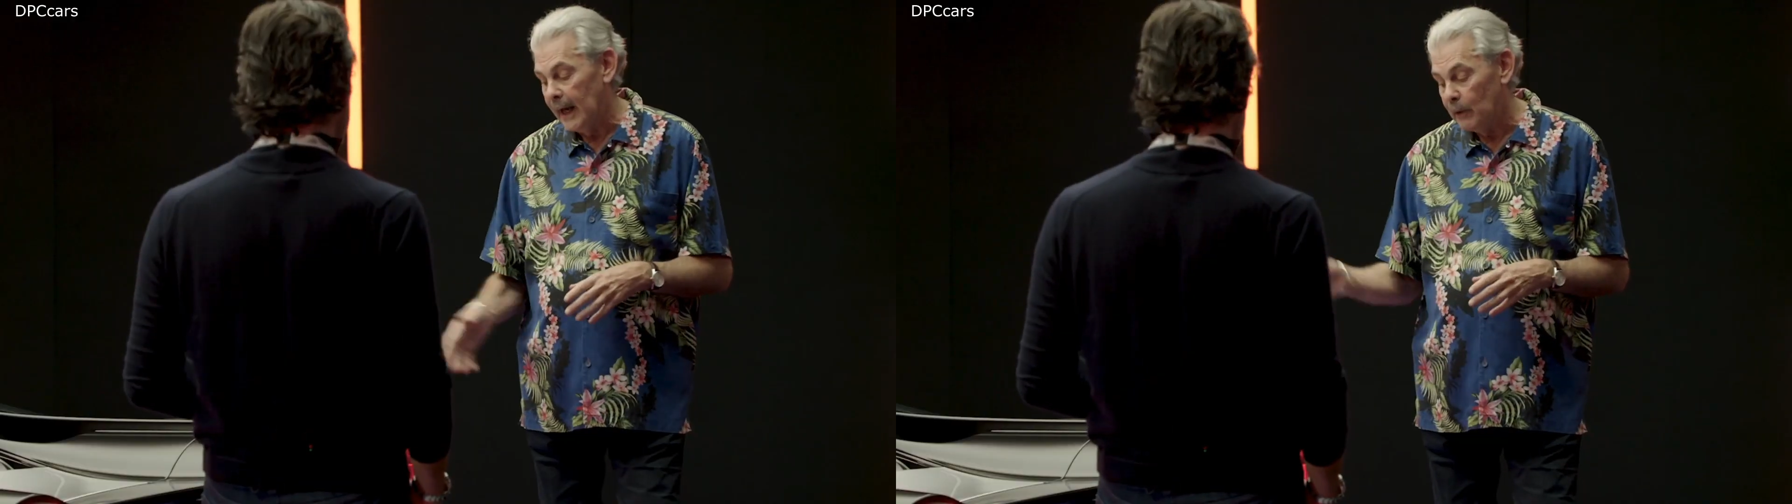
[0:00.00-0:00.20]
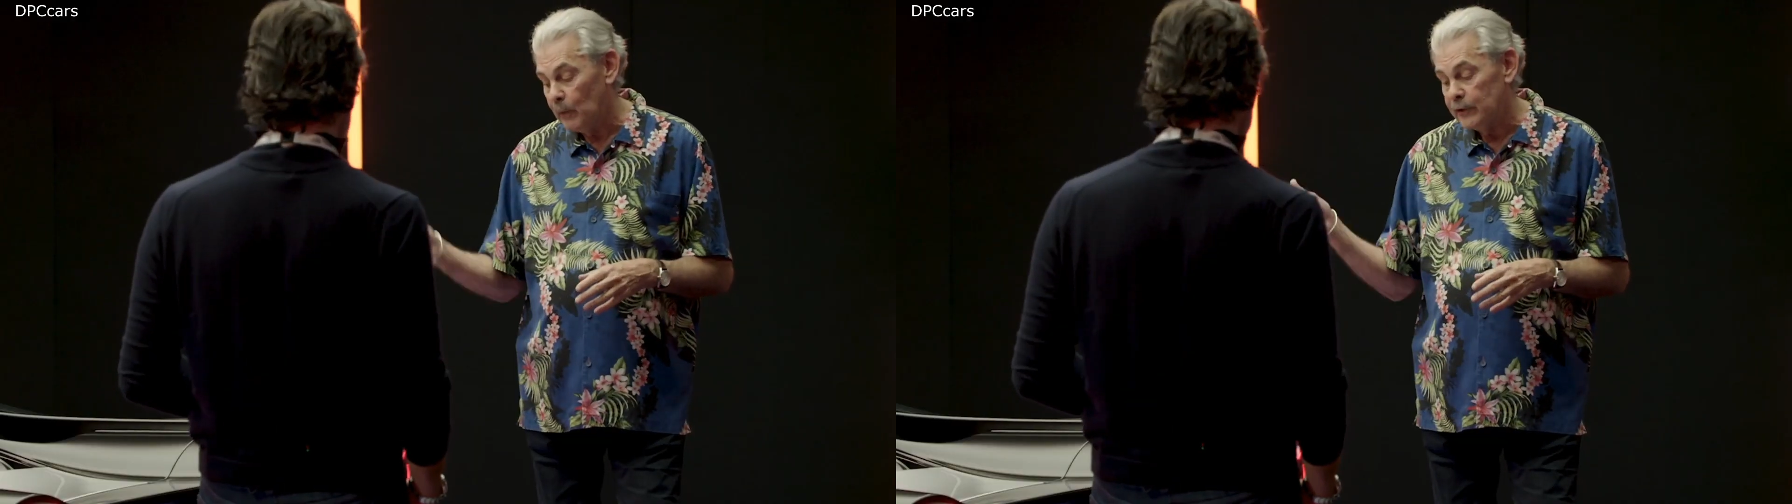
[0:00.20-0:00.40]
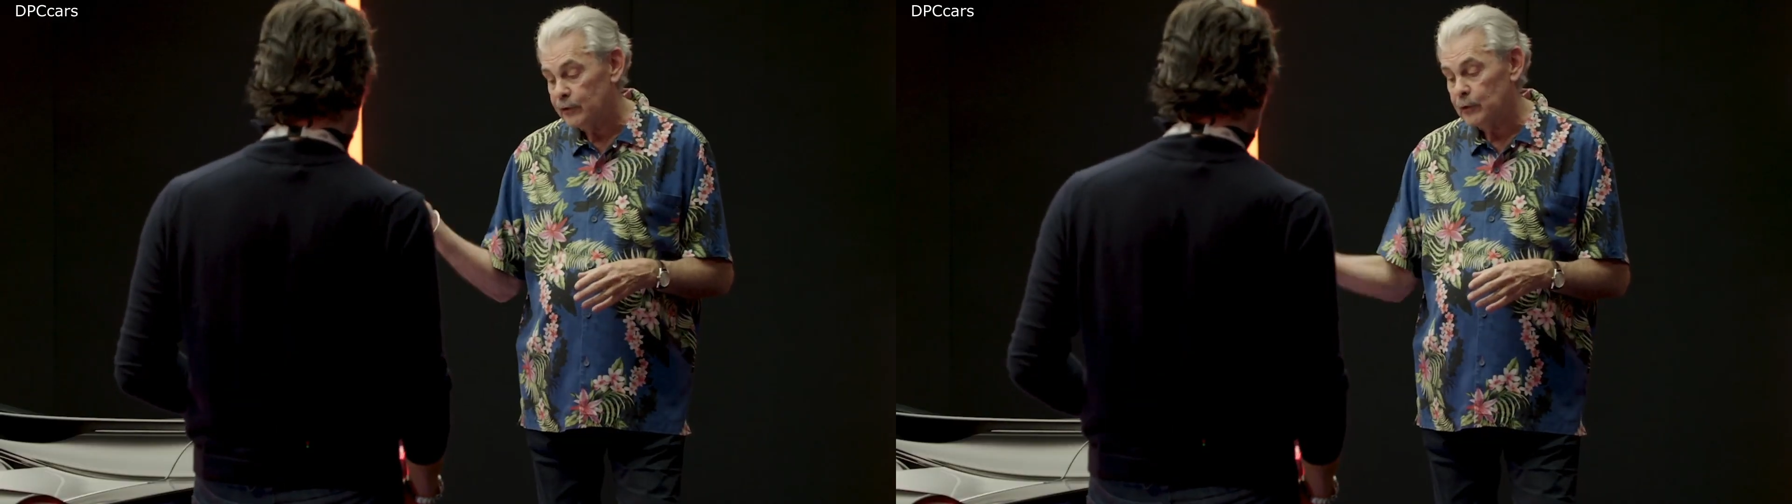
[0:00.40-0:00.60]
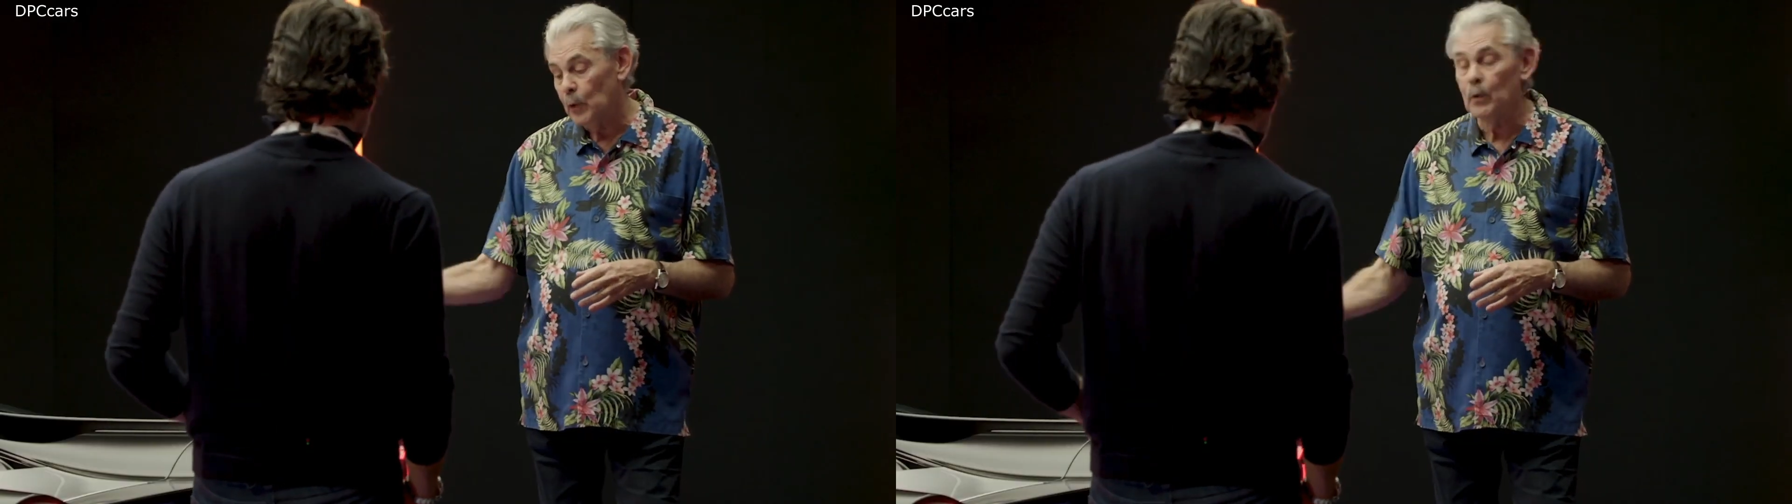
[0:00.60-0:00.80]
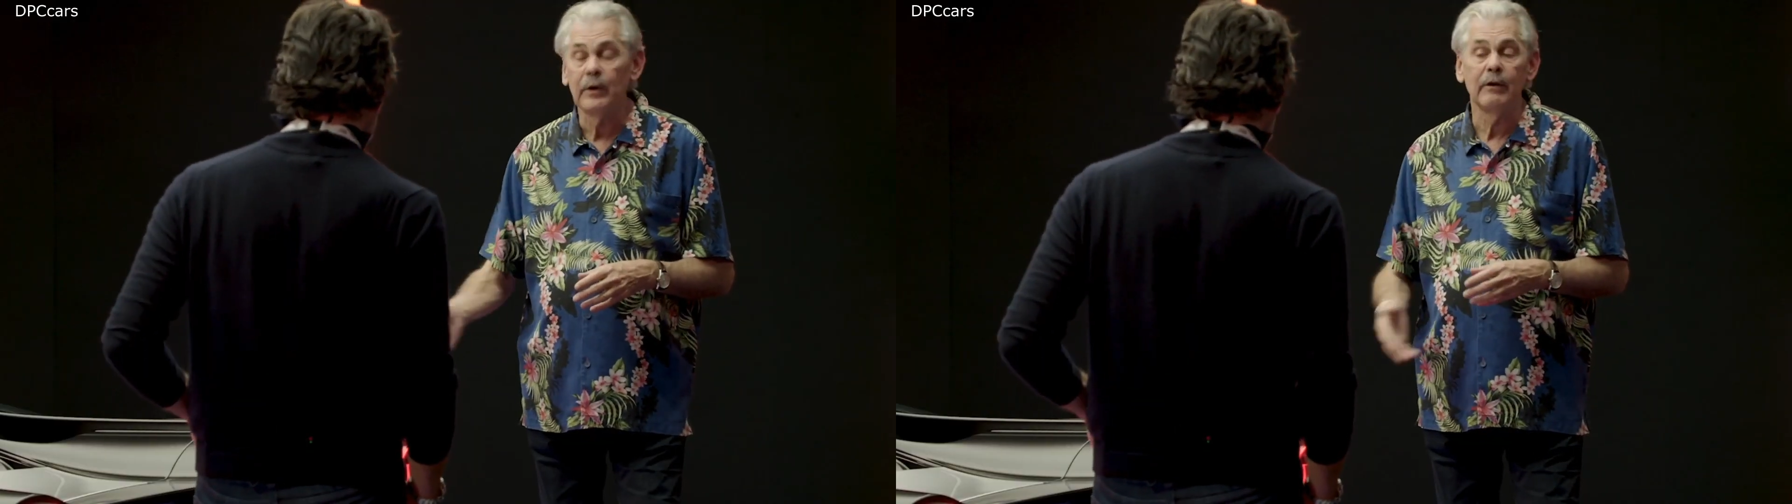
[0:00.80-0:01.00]
and we
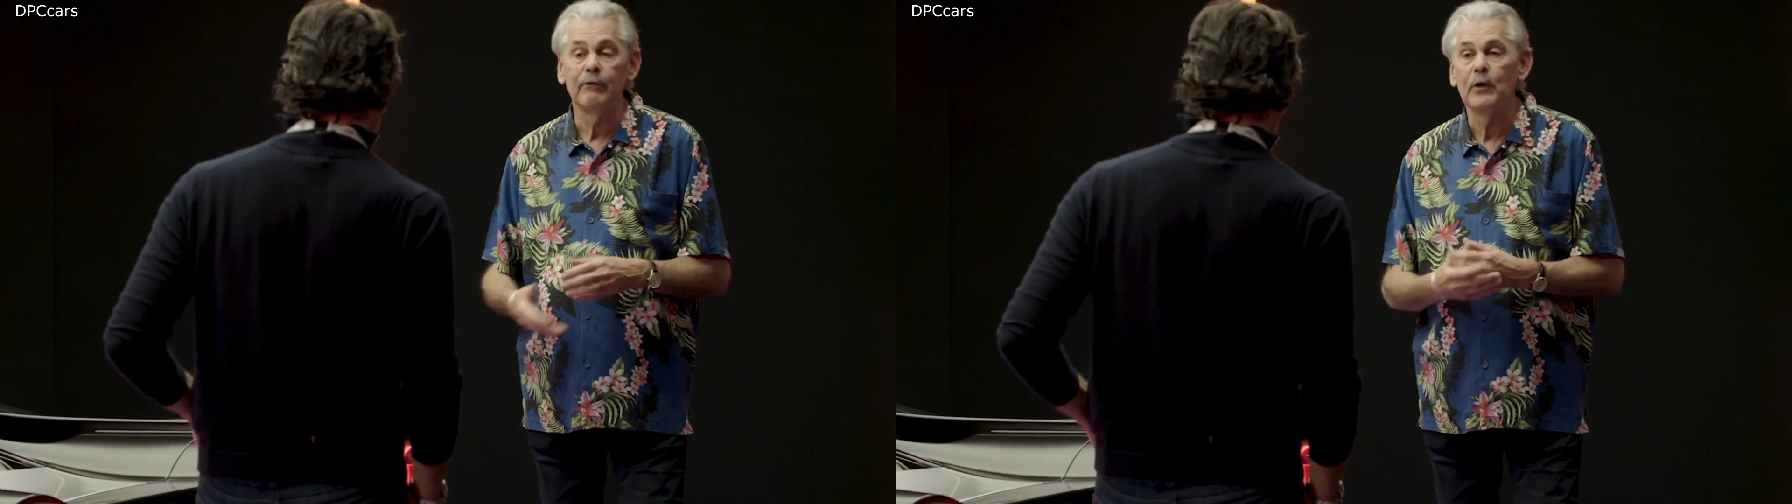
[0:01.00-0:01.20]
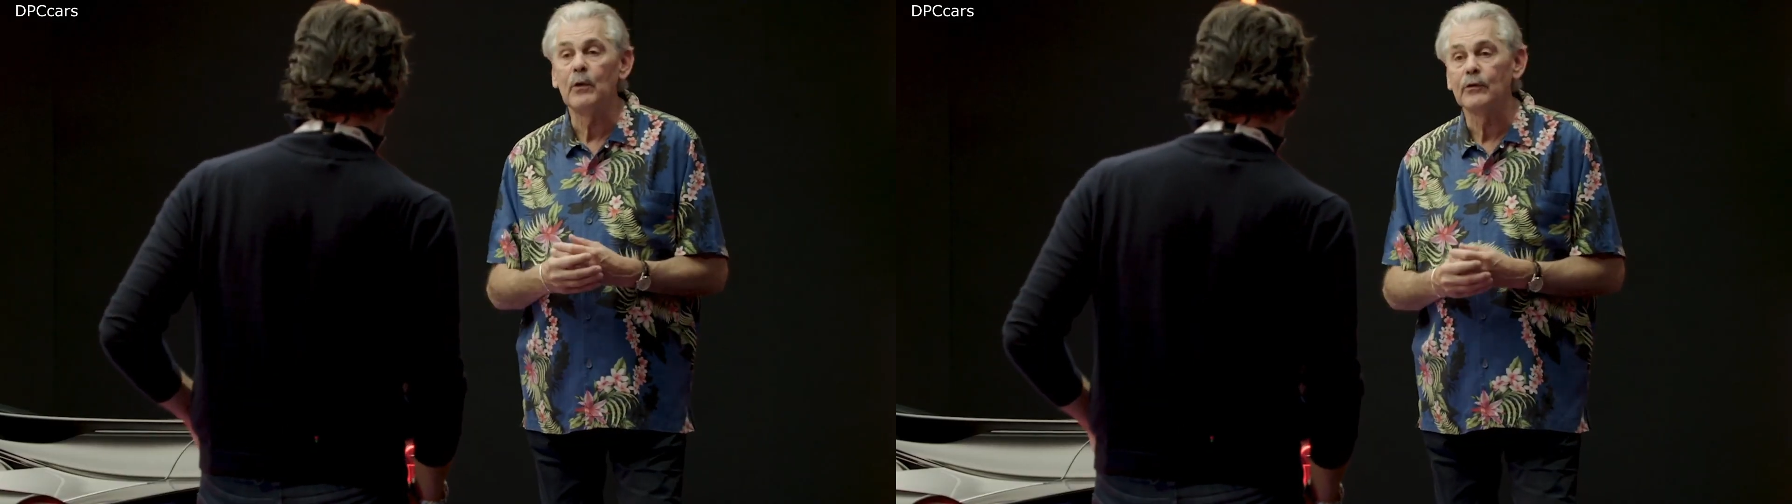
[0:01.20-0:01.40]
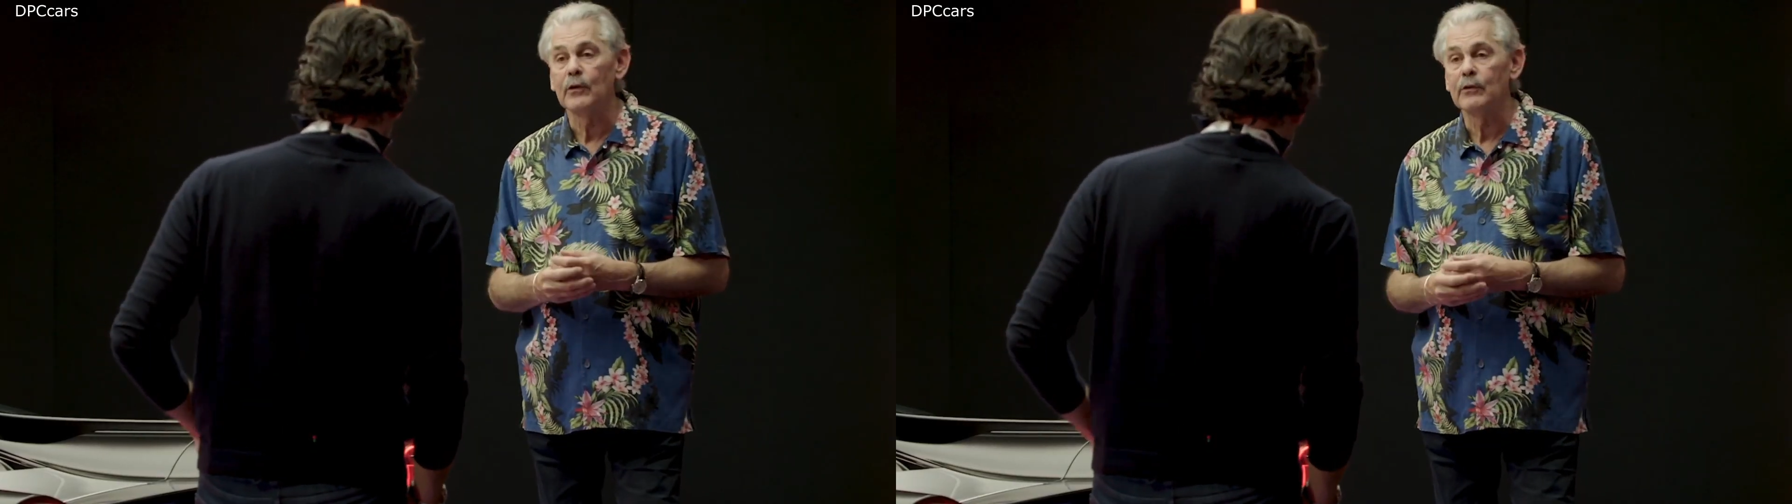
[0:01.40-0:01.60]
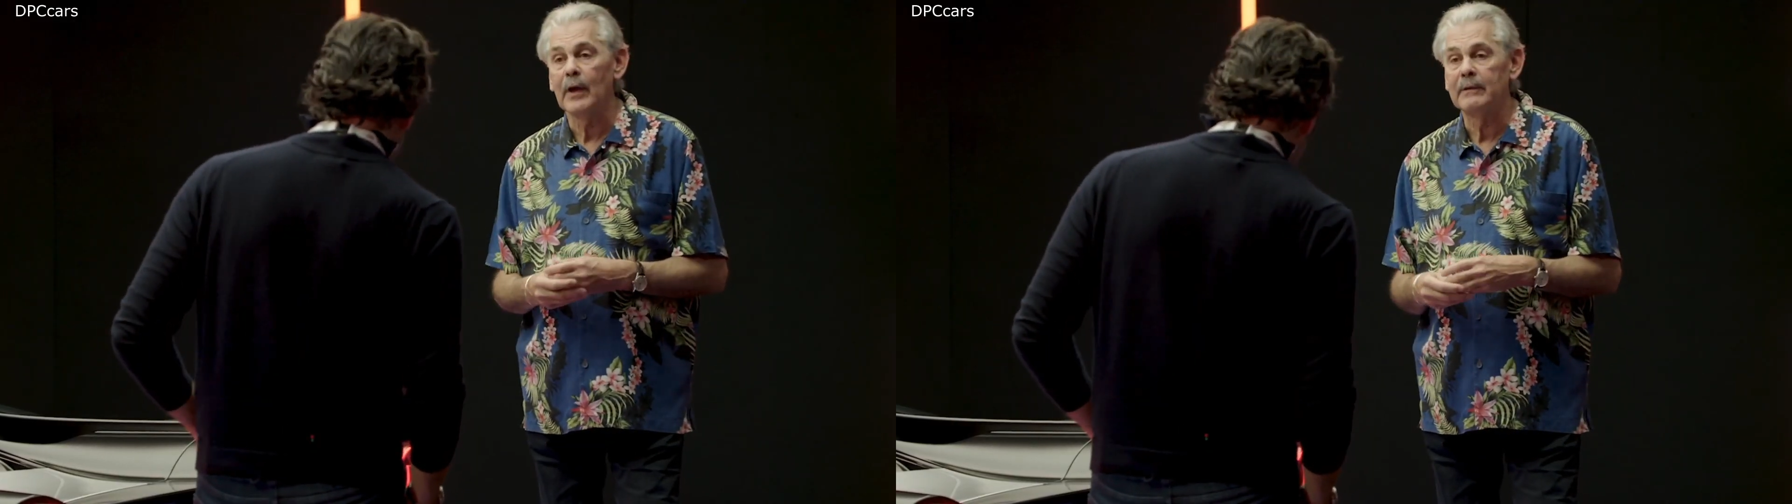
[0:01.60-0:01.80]
stall the diffusers